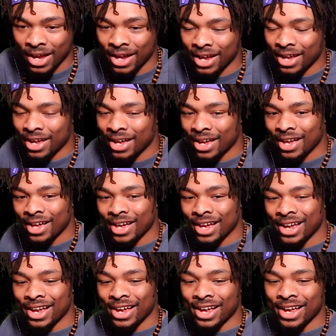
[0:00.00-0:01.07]

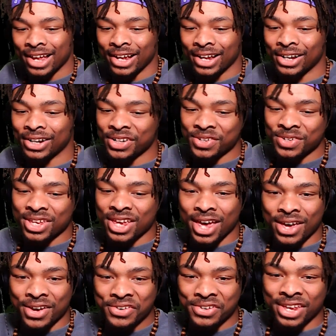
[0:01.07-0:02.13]
Ah,
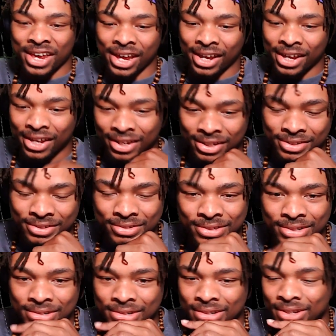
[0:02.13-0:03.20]
okay, okay.
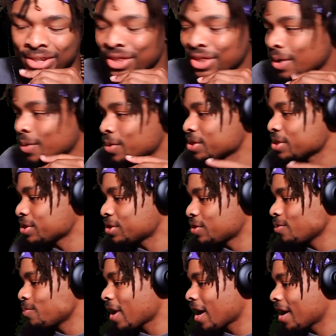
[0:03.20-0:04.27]
That wasn't
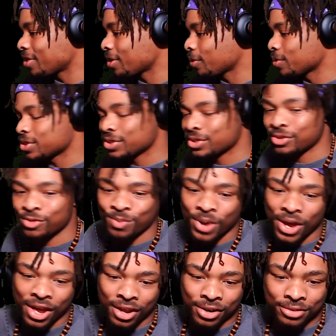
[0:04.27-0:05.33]
too bad. That wasn't too
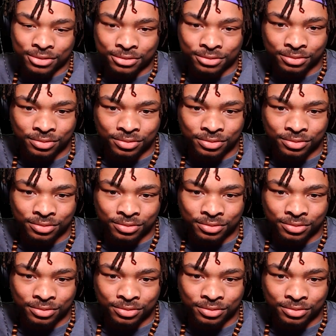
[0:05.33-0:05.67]
bad.